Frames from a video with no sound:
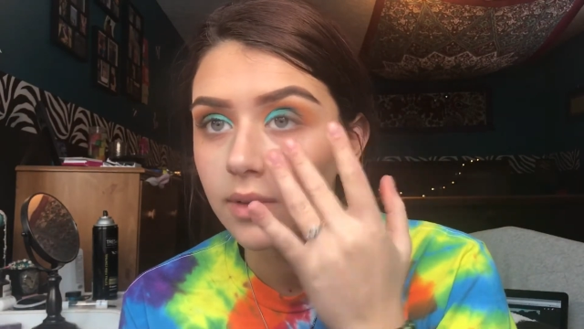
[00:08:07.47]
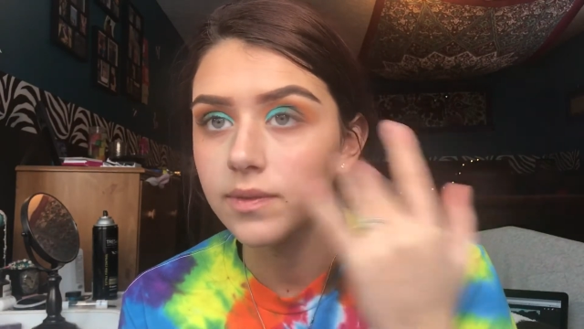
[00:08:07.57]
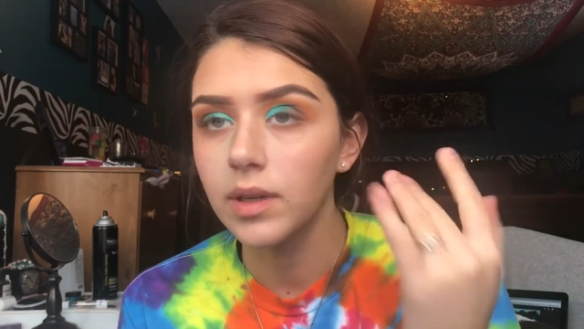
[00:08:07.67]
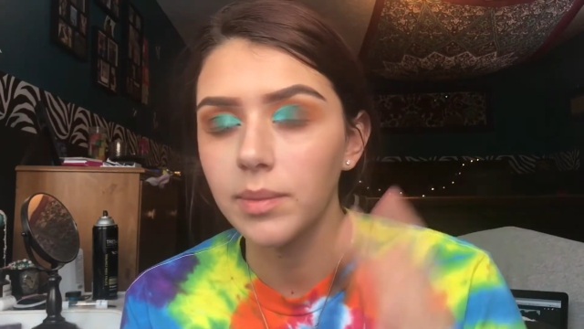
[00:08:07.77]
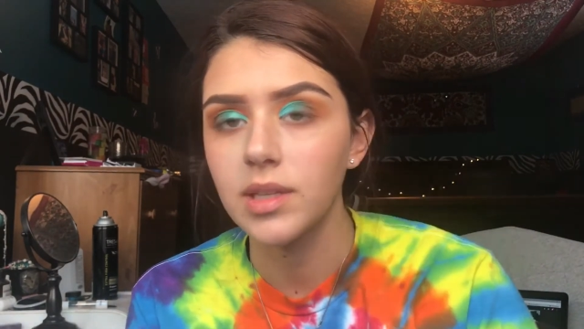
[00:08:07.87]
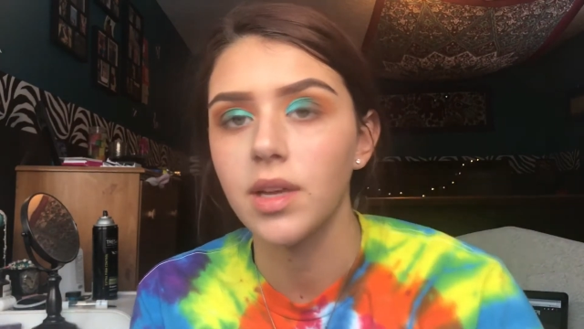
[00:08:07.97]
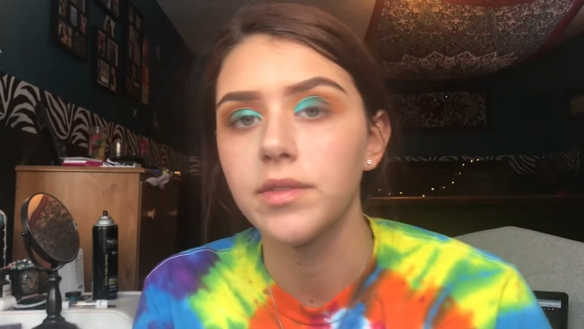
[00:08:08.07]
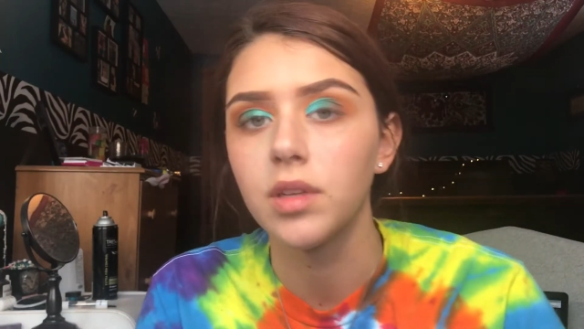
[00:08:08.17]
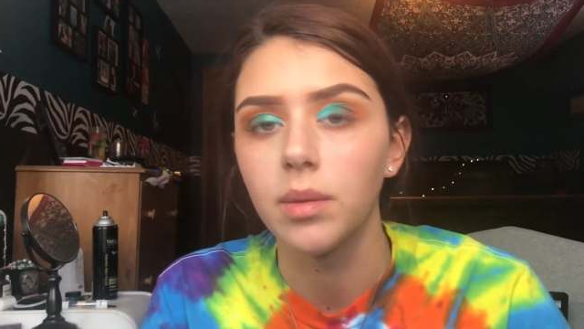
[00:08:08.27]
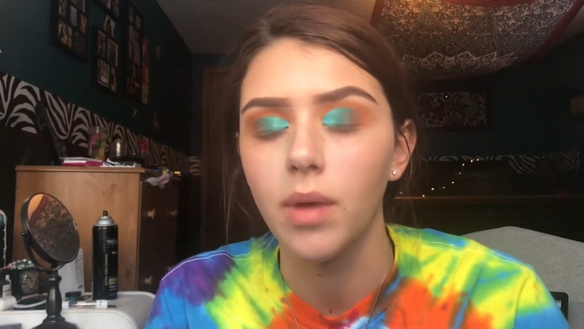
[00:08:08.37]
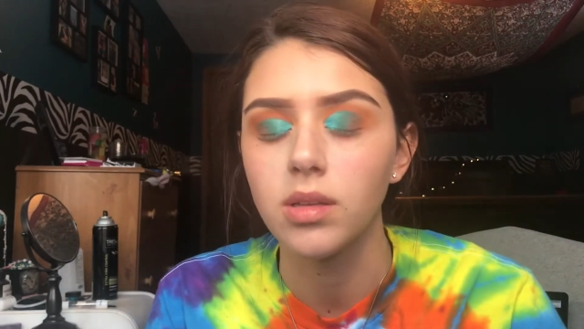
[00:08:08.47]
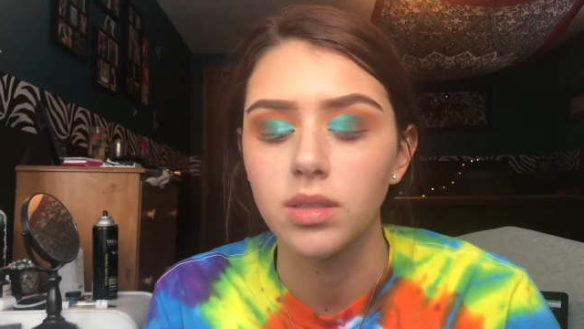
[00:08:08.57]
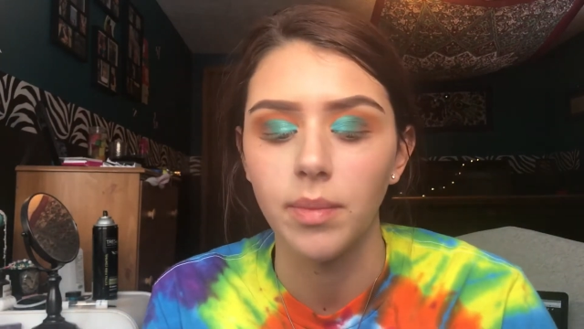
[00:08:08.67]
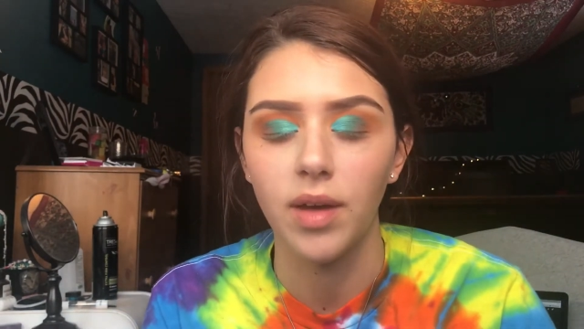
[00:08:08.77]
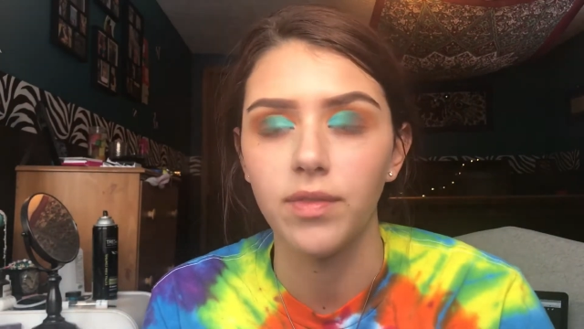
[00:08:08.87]
film myself doing most
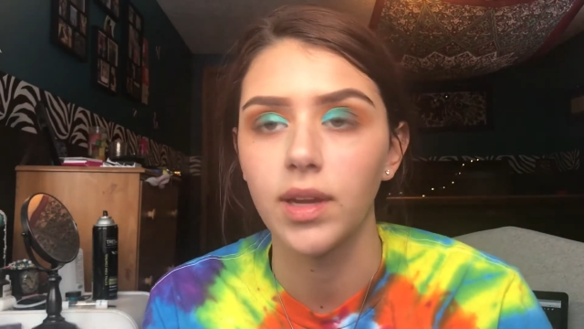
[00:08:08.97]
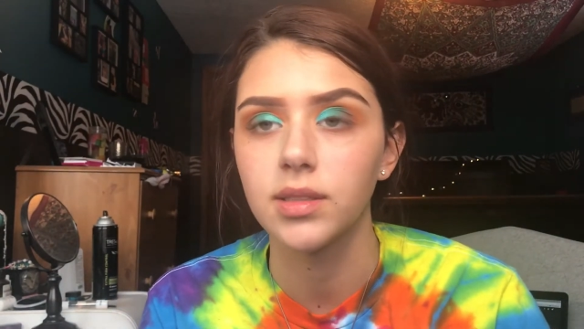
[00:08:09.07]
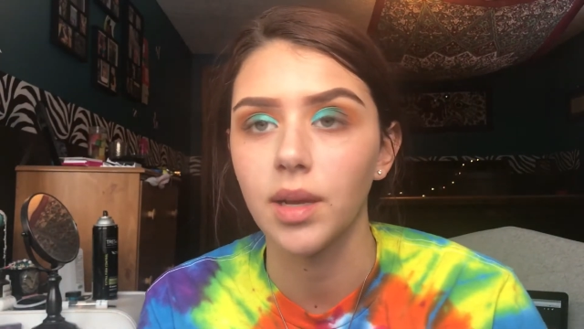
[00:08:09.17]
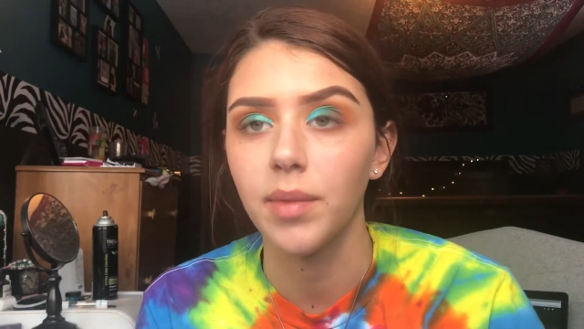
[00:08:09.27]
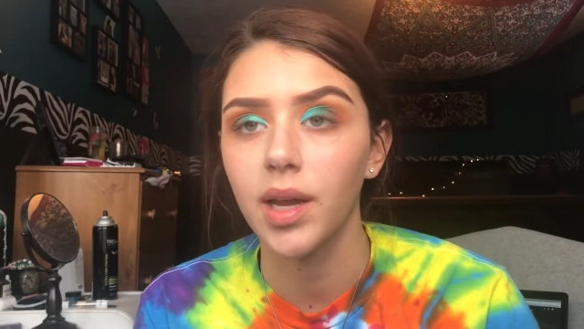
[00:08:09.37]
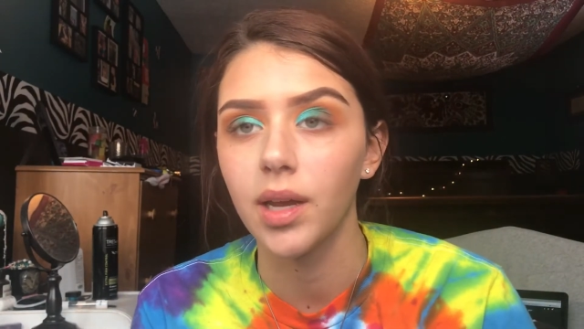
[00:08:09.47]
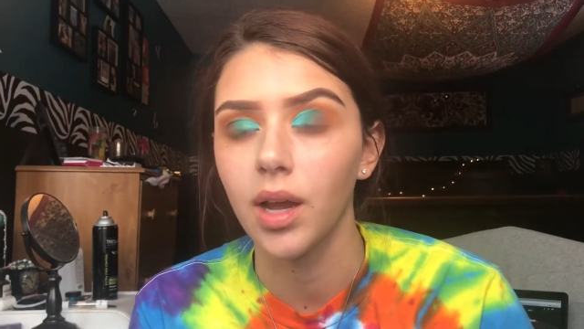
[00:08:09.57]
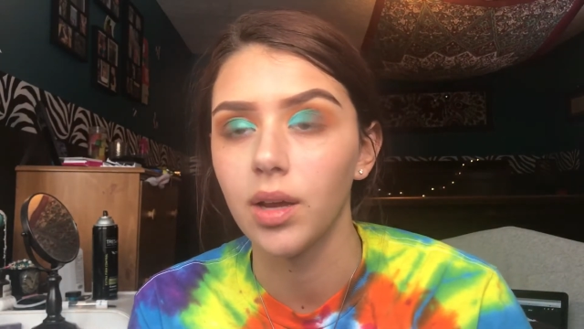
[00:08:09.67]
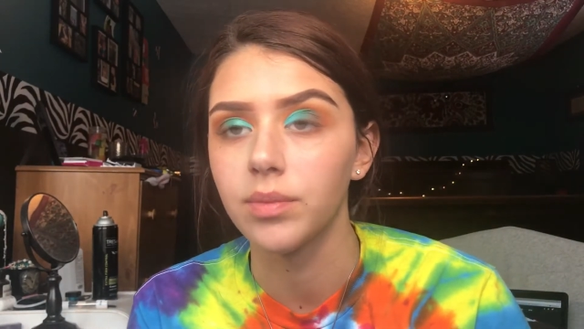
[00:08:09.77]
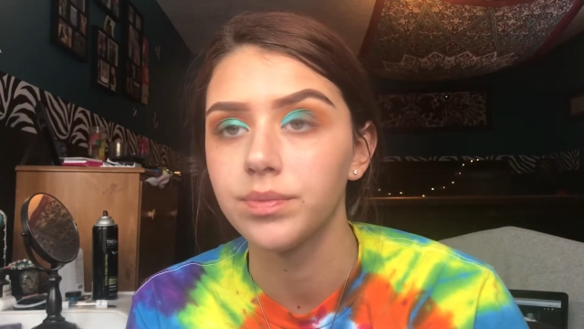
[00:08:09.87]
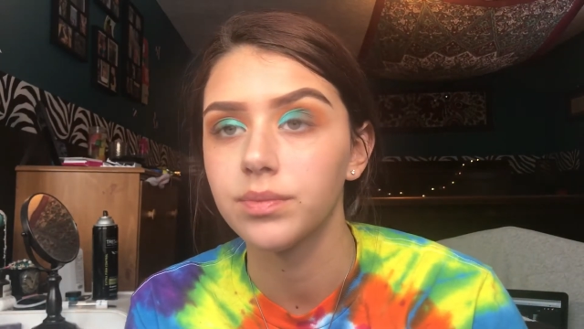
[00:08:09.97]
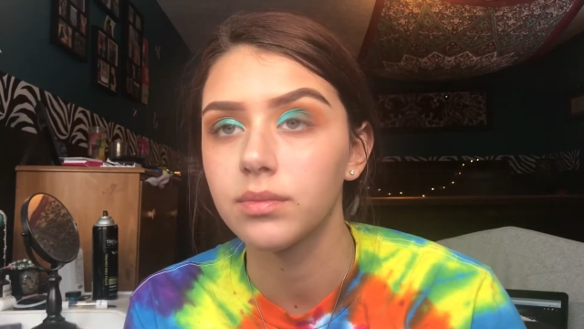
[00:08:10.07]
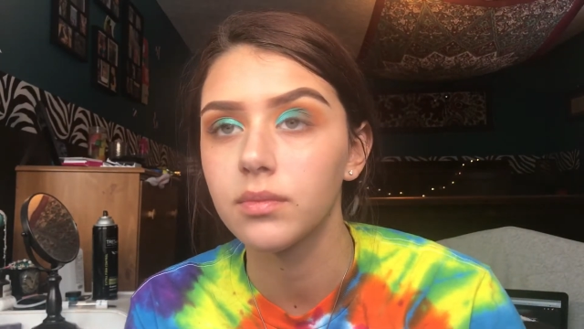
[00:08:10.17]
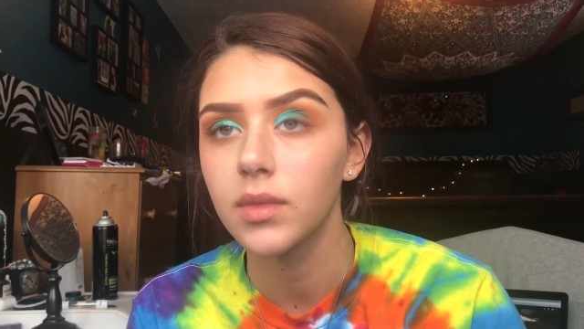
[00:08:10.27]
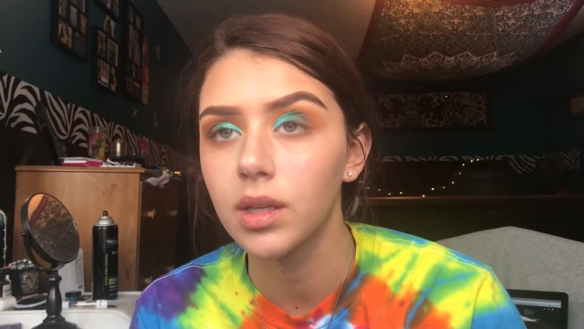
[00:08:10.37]
of my face. I might
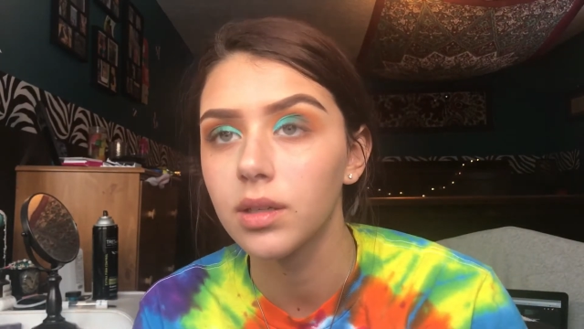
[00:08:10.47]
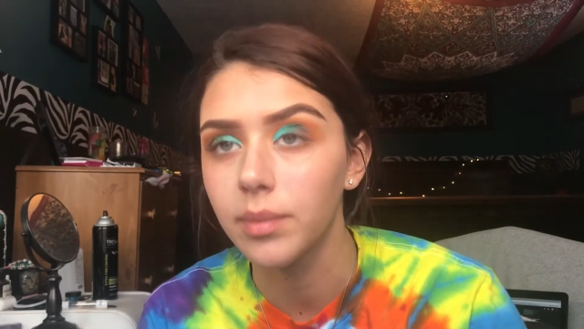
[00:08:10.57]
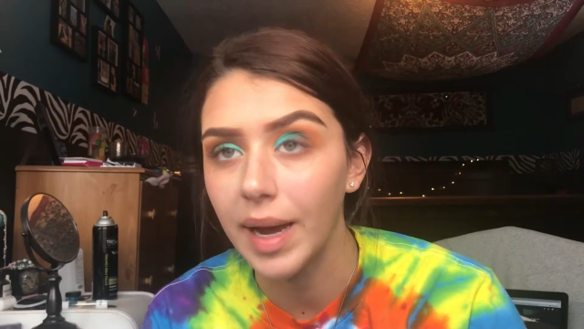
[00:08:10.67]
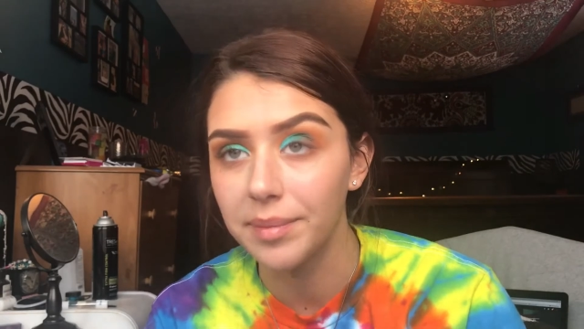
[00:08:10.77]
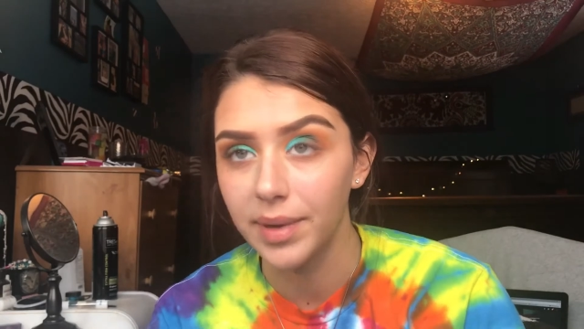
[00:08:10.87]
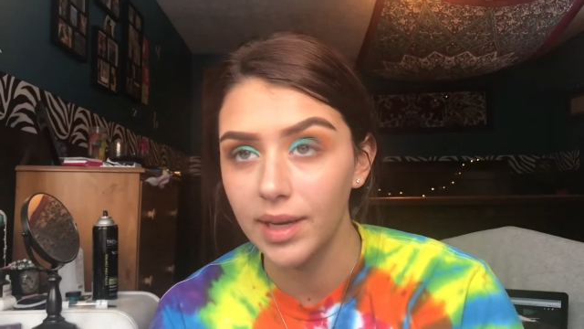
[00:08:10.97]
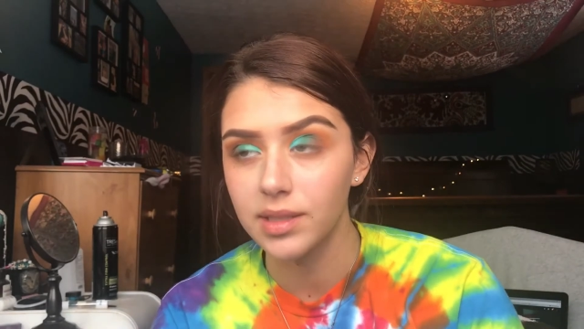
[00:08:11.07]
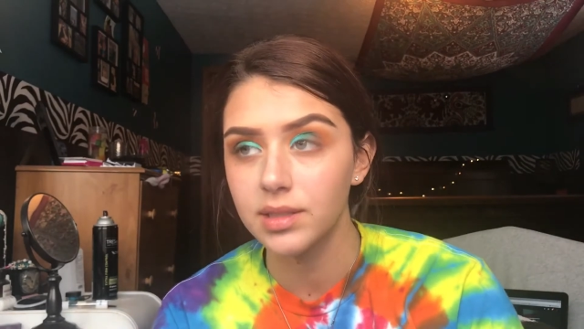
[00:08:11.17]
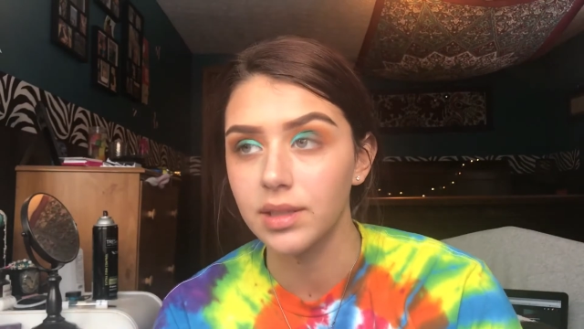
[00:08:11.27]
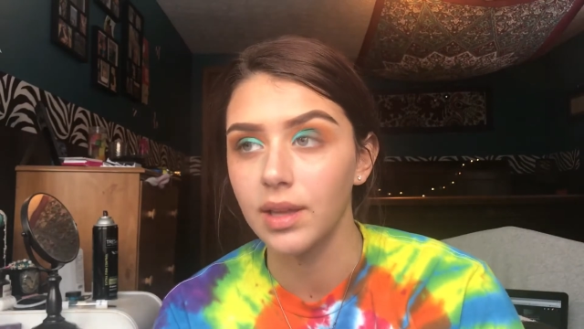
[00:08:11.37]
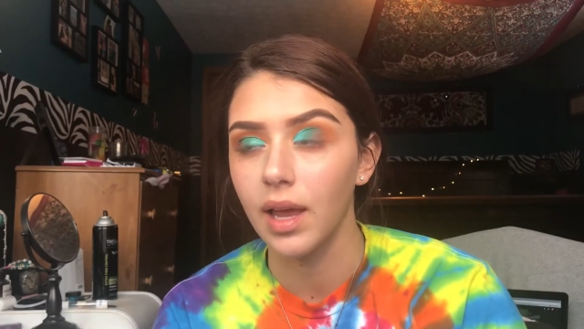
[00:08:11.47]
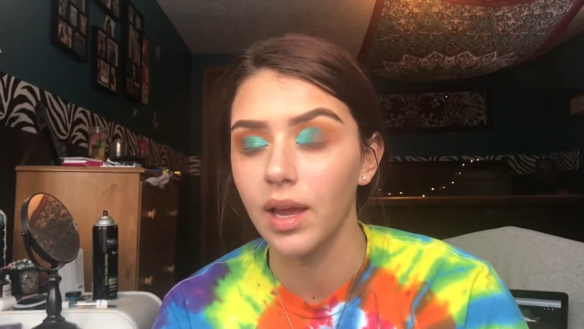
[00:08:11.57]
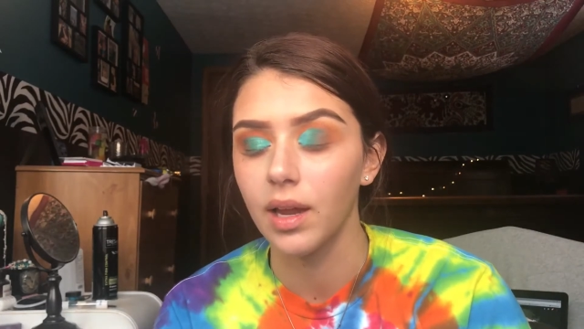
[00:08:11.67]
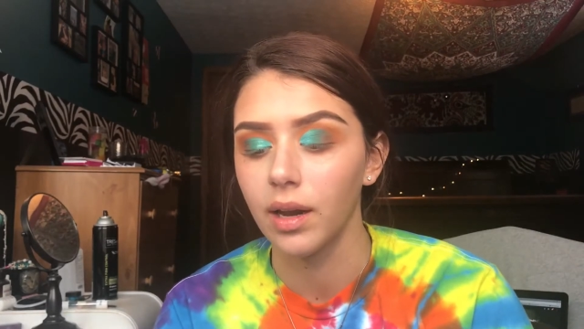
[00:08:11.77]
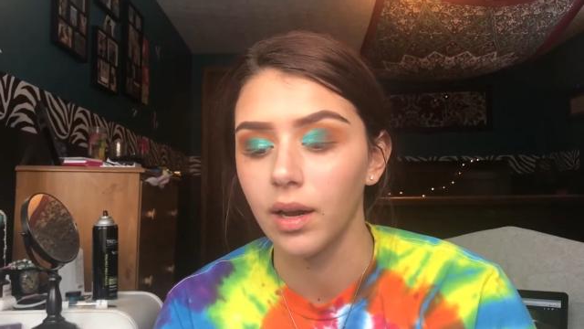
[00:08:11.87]
do my base and
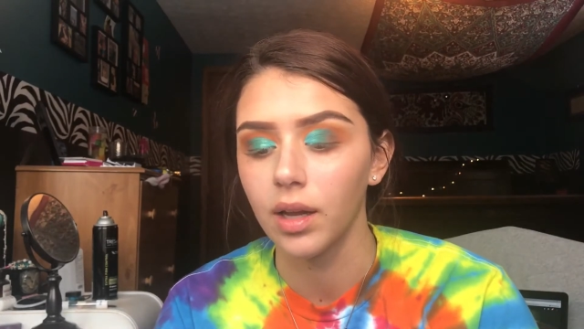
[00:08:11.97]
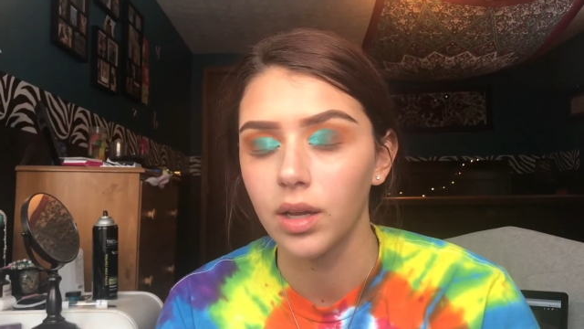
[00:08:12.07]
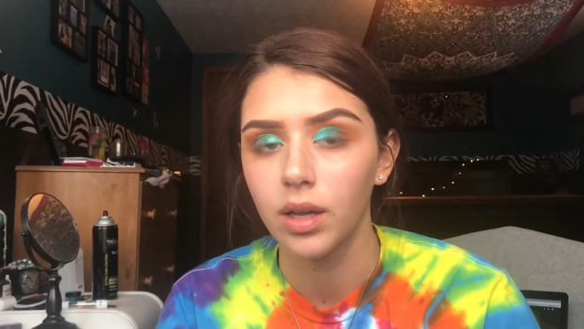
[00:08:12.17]
then